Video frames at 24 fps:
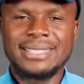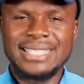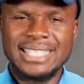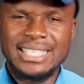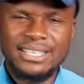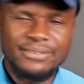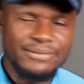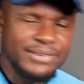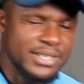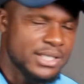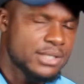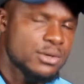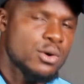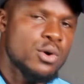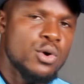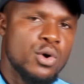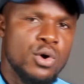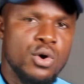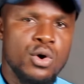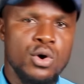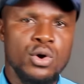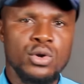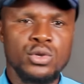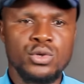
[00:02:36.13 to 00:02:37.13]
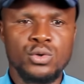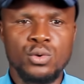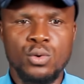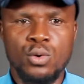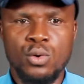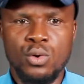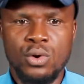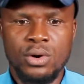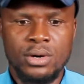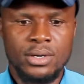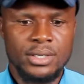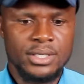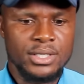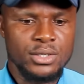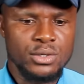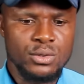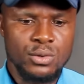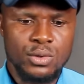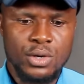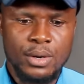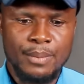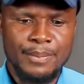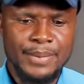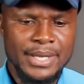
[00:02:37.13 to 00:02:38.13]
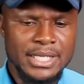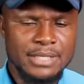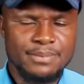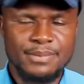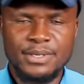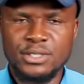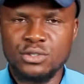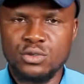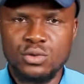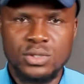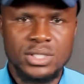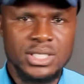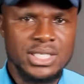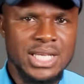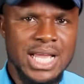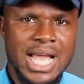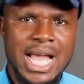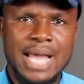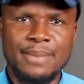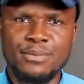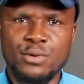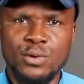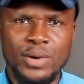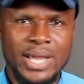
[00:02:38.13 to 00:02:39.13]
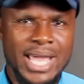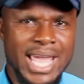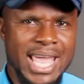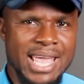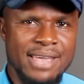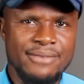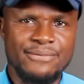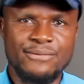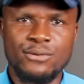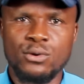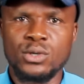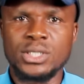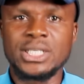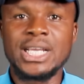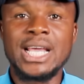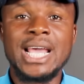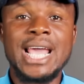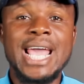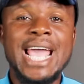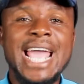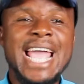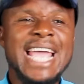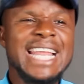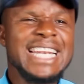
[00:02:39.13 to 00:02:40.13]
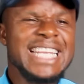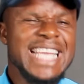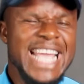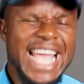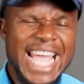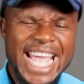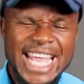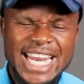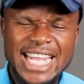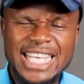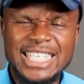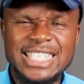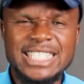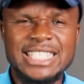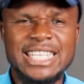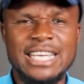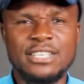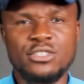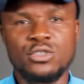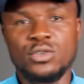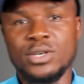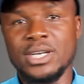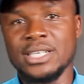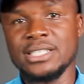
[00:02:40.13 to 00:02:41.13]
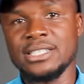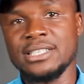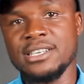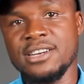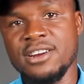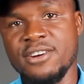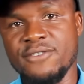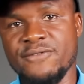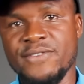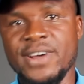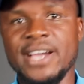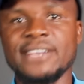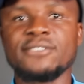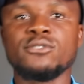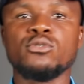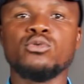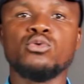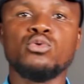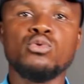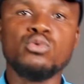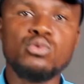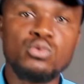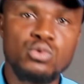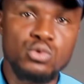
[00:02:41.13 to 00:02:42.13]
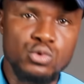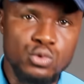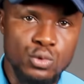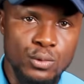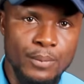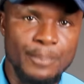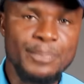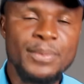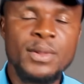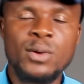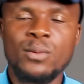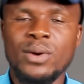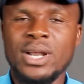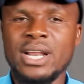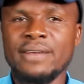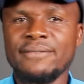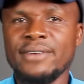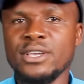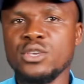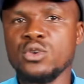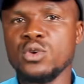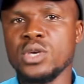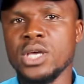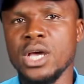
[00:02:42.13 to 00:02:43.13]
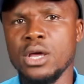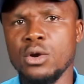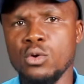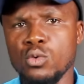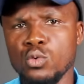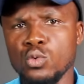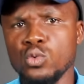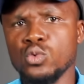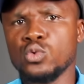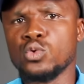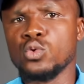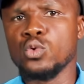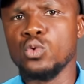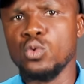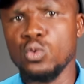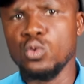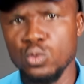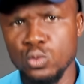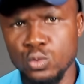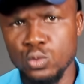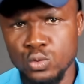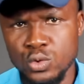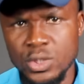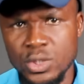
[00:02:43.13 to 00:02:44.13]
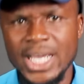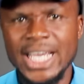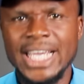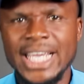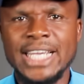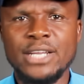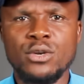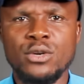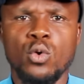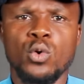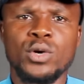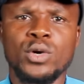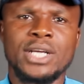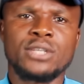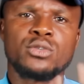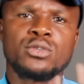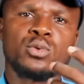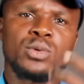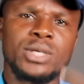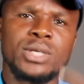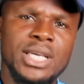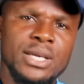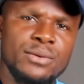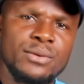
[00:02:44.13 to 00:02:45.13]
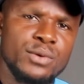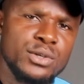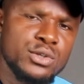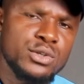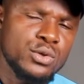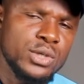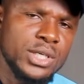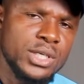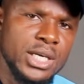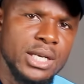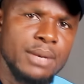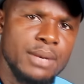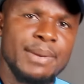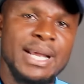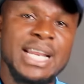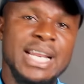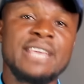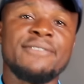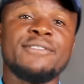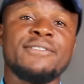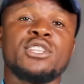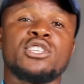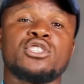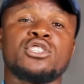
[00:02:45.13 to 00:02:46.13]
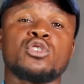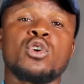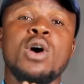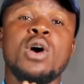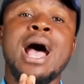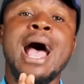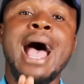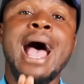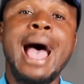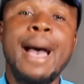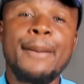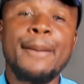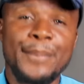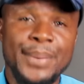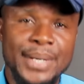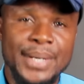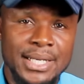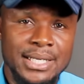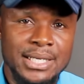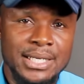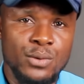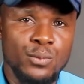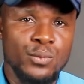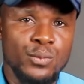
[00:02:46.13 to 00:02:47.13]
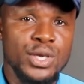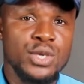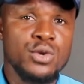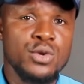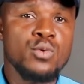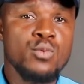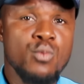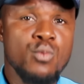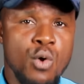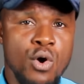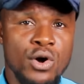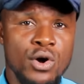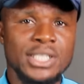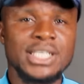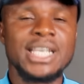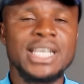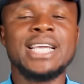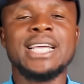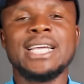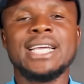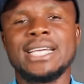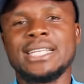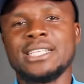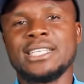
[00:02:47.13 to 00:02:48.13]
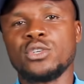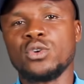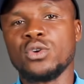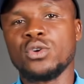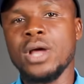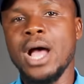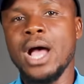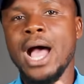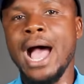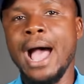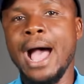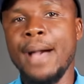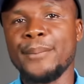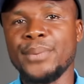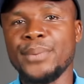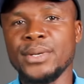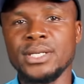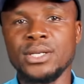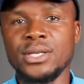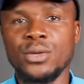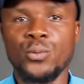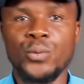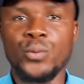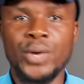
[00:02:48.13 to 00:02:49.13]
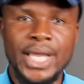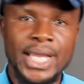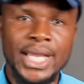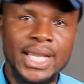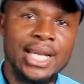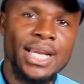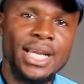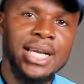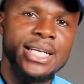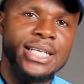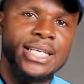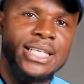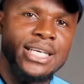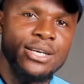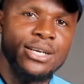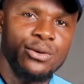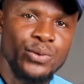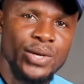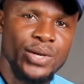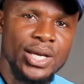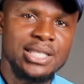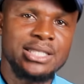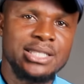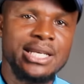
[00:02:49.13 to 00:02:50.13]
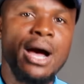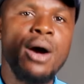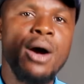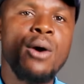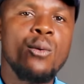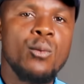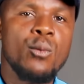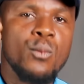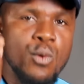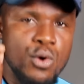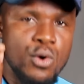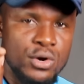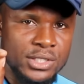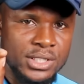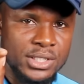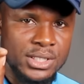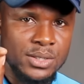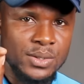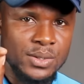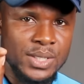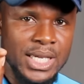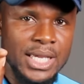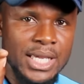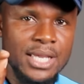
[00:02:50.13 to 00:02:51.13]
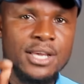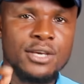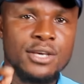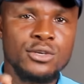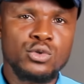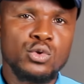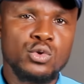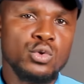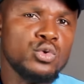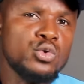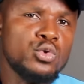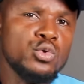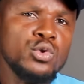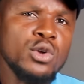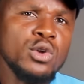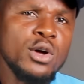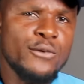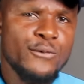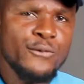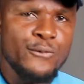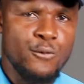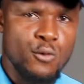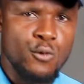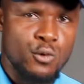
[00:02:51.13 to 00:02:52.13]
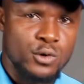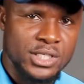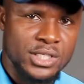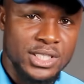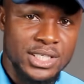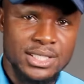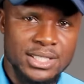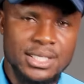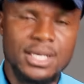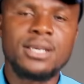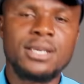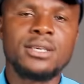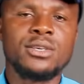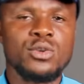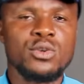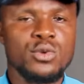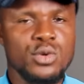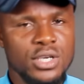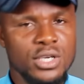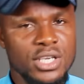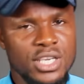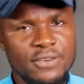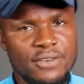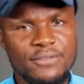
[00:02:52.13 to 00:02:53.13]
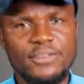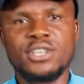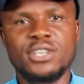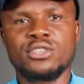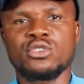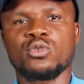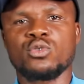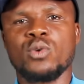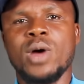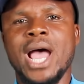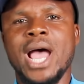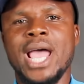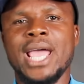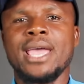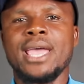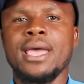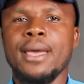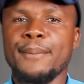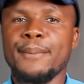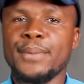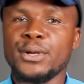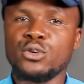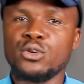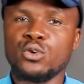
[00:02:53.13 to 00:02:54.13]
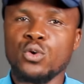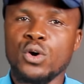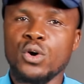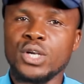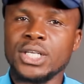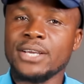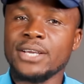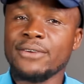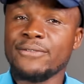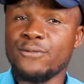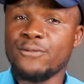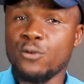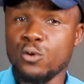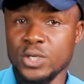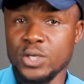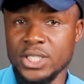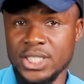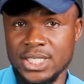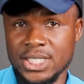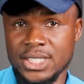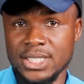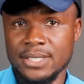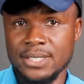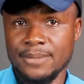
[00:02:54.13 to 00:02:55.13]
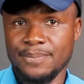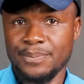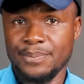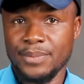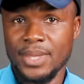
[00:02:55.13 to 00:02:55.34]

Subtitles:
Give it all your, you know, commitment, your time, your effort, any energy that you can sacrifice, do so. Whatever you can lose, lose in order to gain what you gain. But if it is not happening the way you want, it is going to happen the way the Creator wants, okay? So do not force it. You can give it a try, but don't force it.